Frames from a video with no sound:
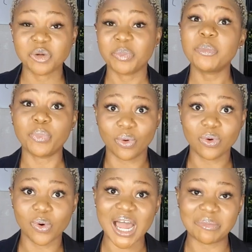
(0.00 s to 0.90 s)
people
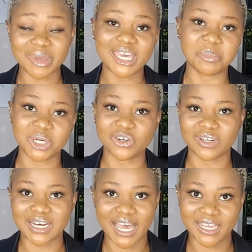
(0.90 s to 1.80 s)
who are making money
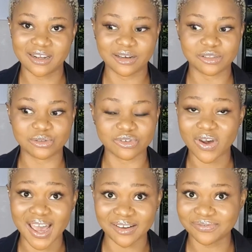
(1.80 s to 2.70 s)
online do
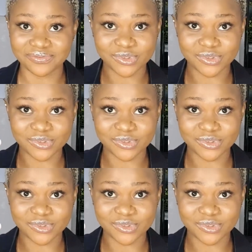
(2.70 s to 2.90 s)
not have